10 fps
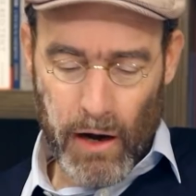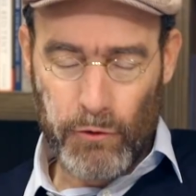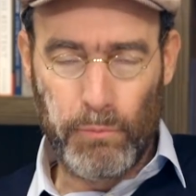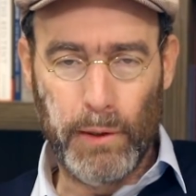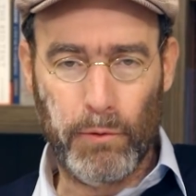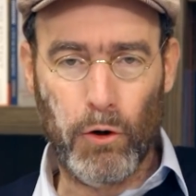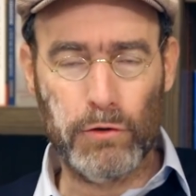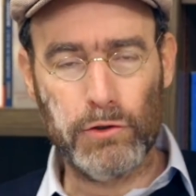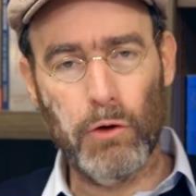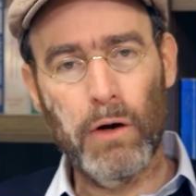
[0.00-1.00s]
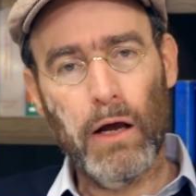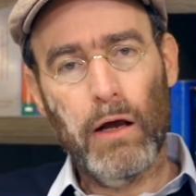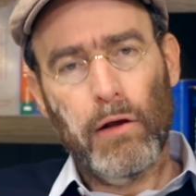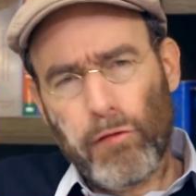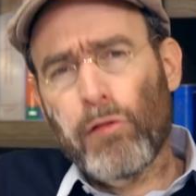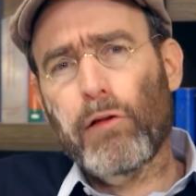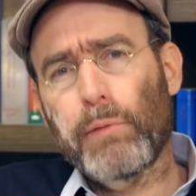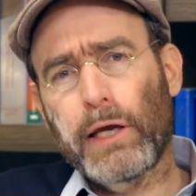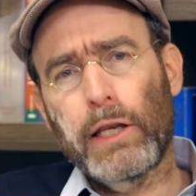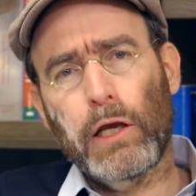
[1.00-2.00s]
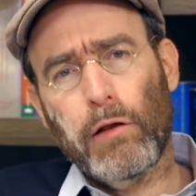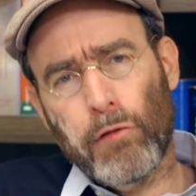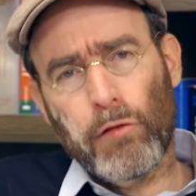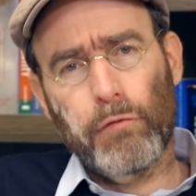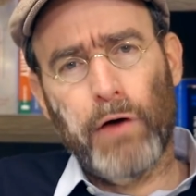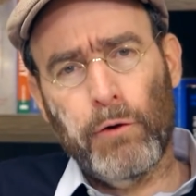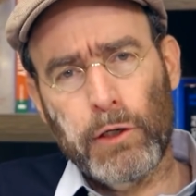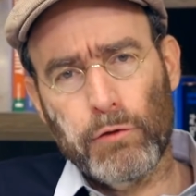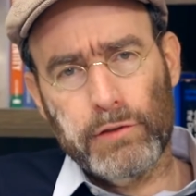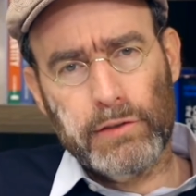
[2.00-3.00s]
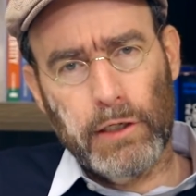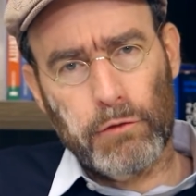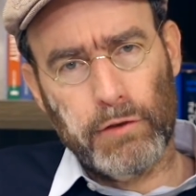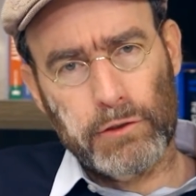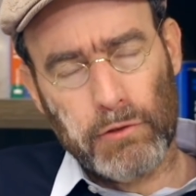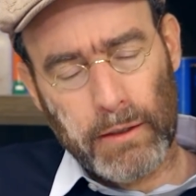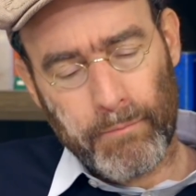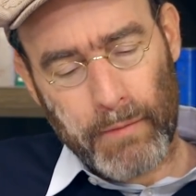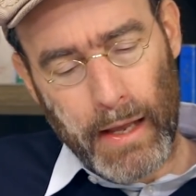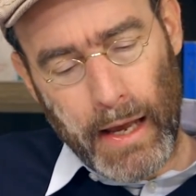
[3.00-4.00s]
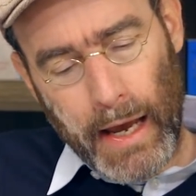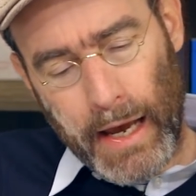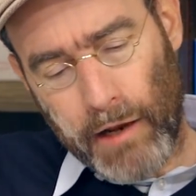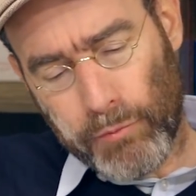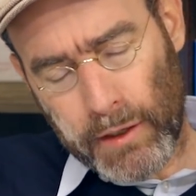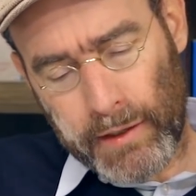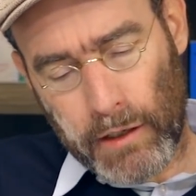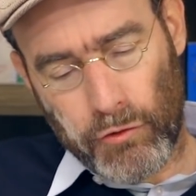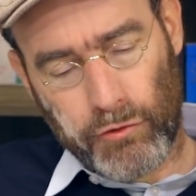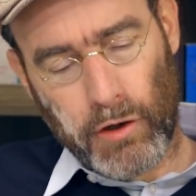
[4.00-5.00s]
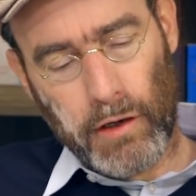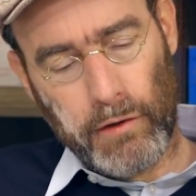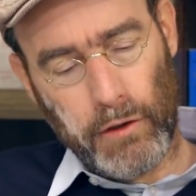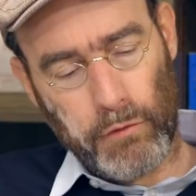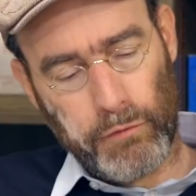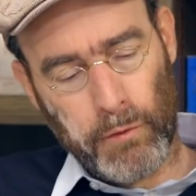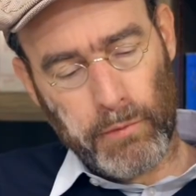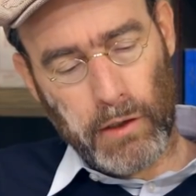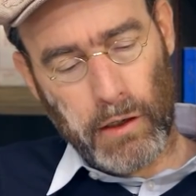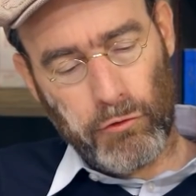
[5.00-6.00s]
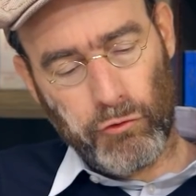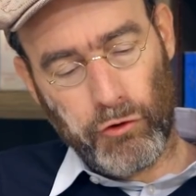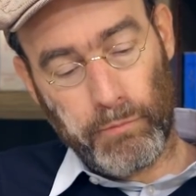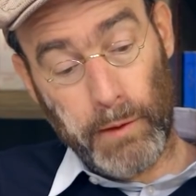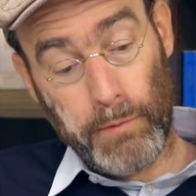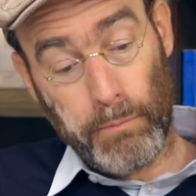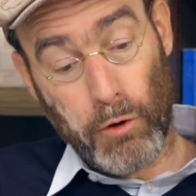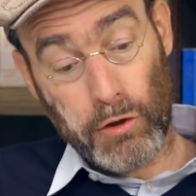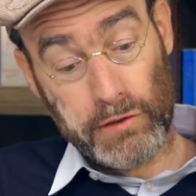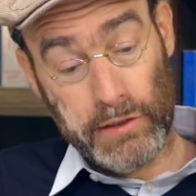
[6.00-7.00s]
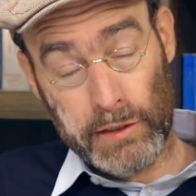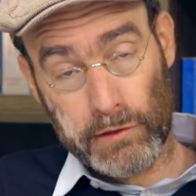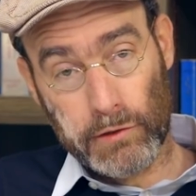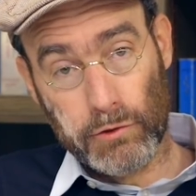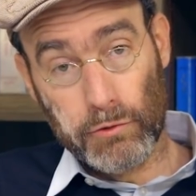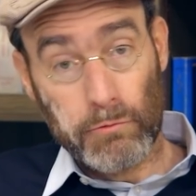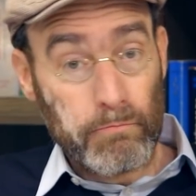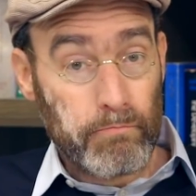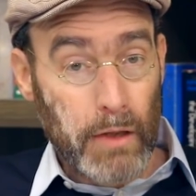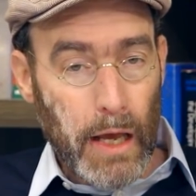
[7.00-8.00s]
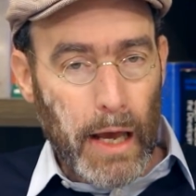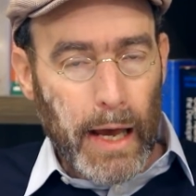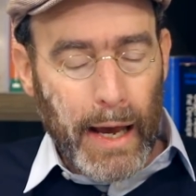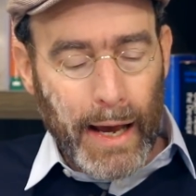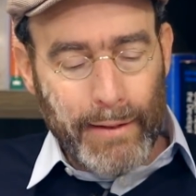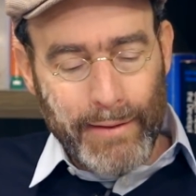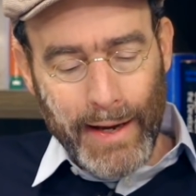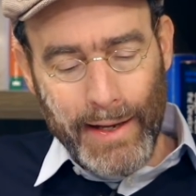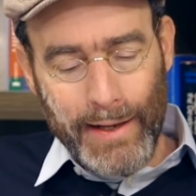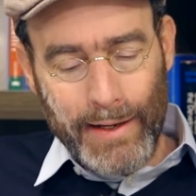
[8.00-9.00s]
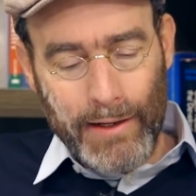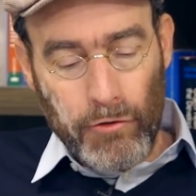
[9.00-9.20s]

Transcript: other people also, since the founding of the State of Israel. And I brought another chart here from the Jewish People Policy Institute. And they